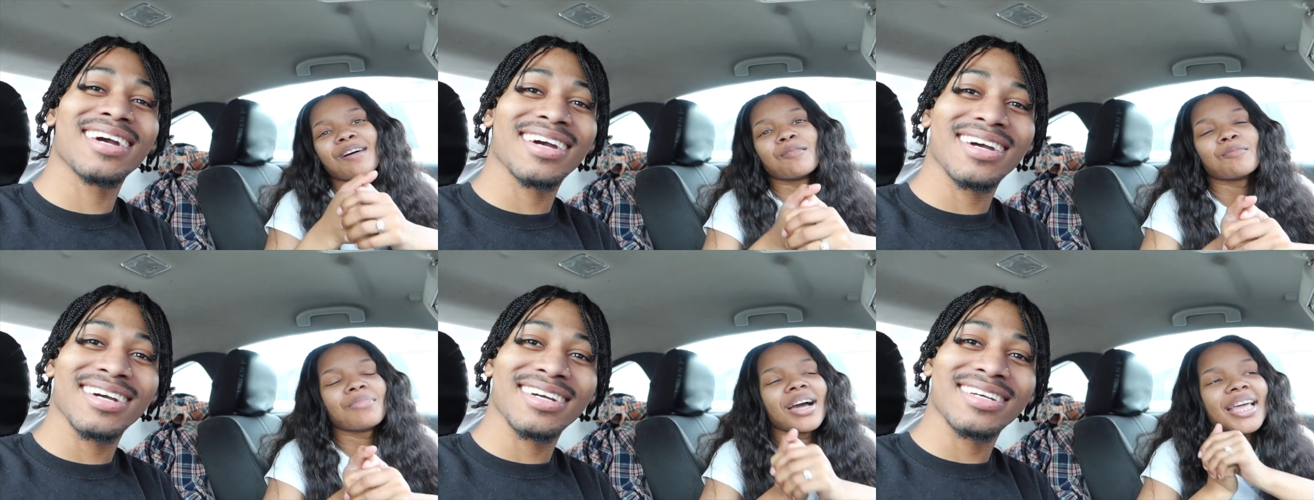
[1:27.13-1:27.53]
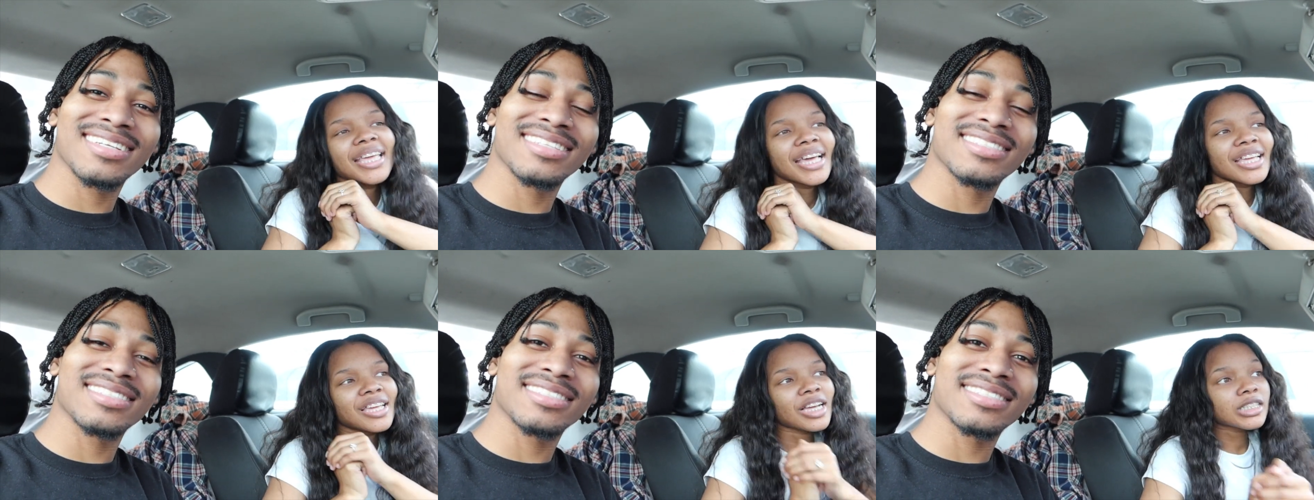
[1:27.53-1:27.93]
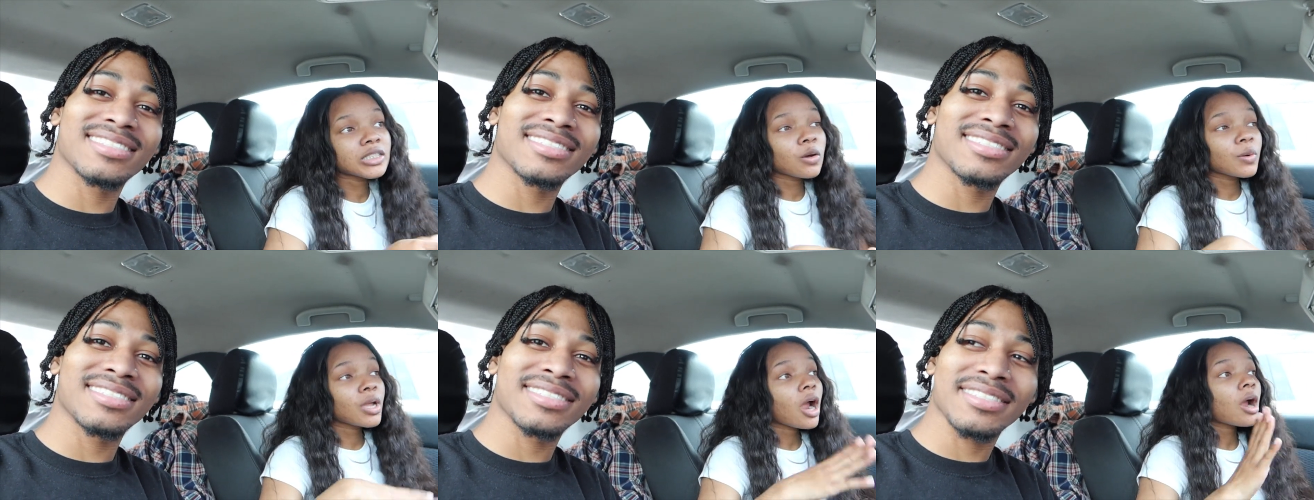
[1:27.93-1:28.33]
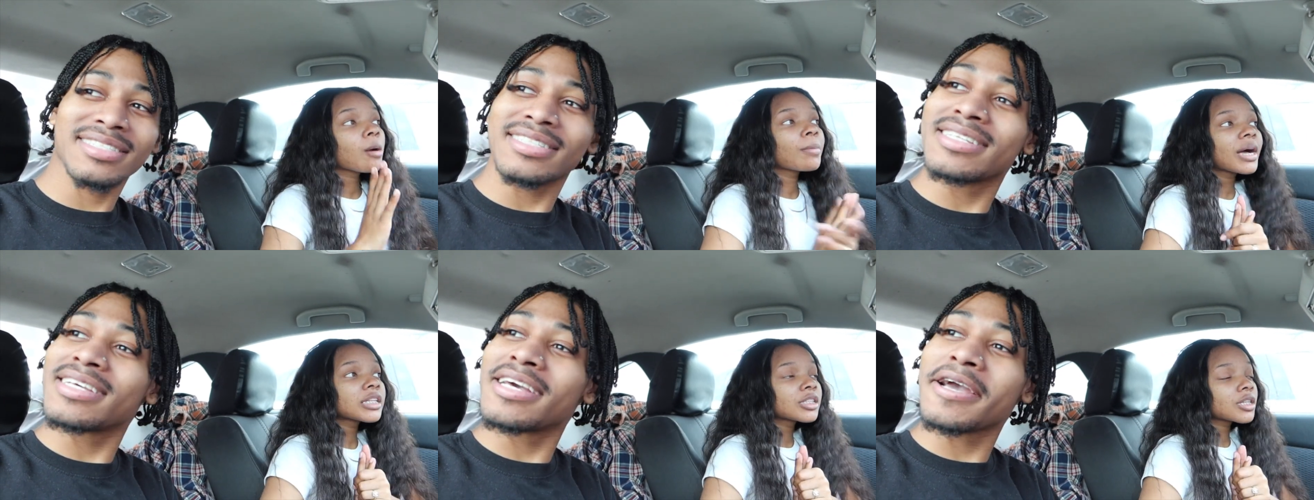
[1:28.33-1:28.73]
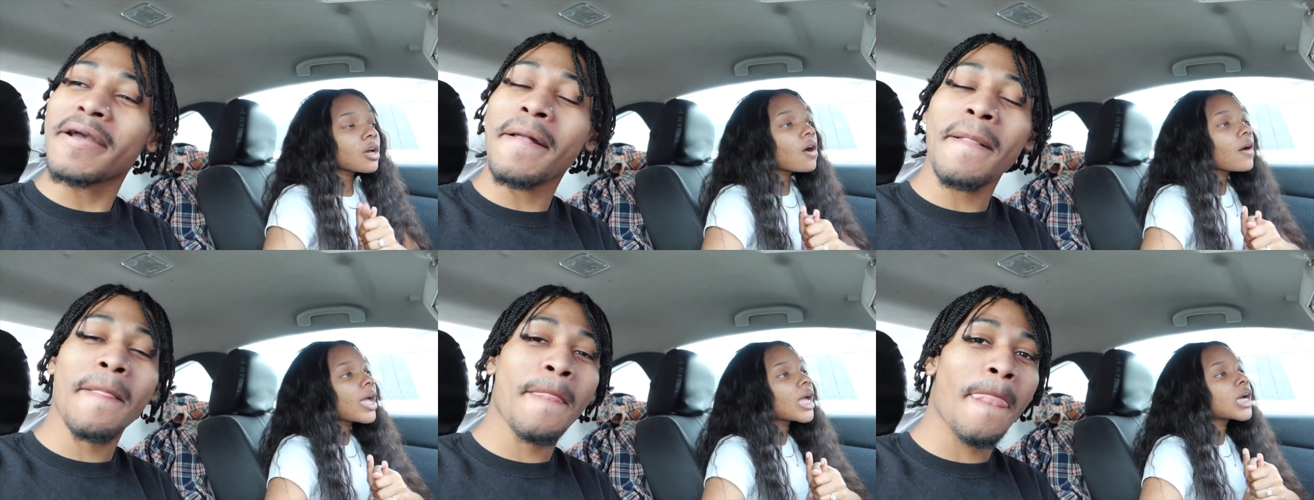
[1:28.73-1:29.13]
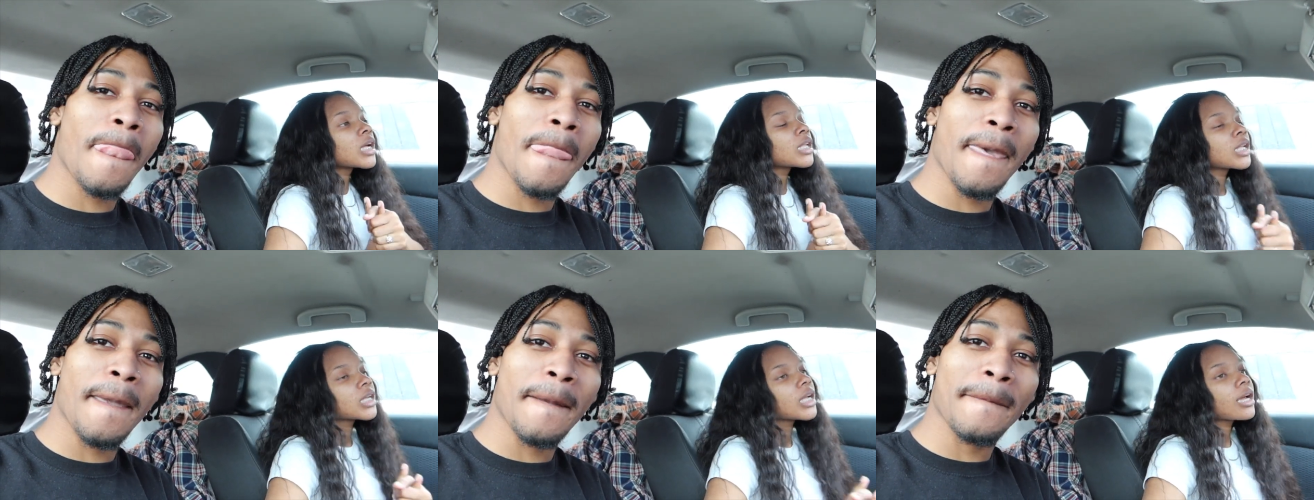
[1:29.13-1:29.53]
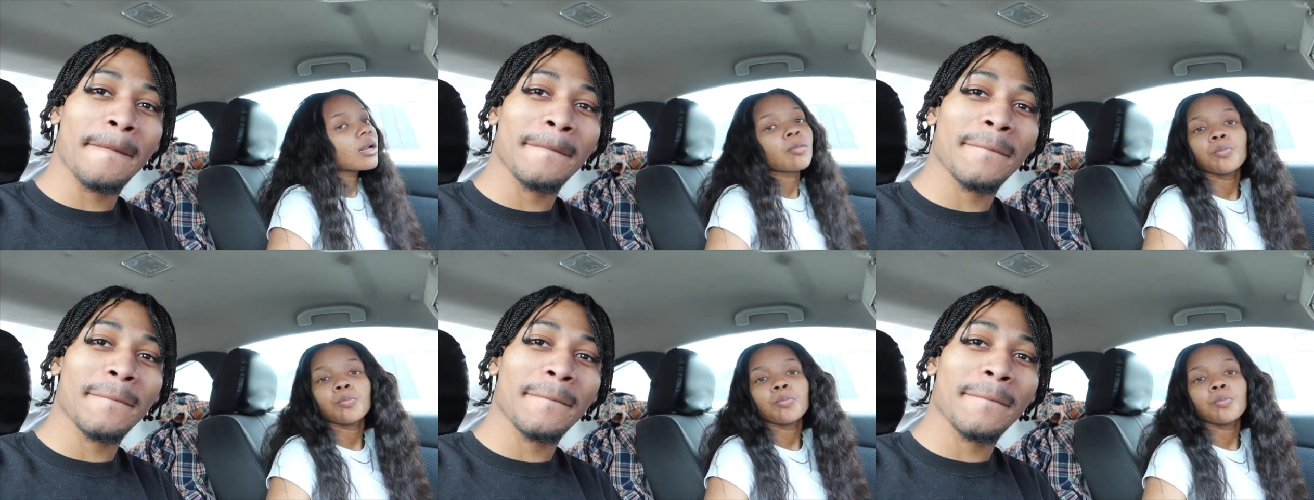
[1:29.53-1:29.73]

Speaker 1: but yeah, yeah, so we are about to go and look at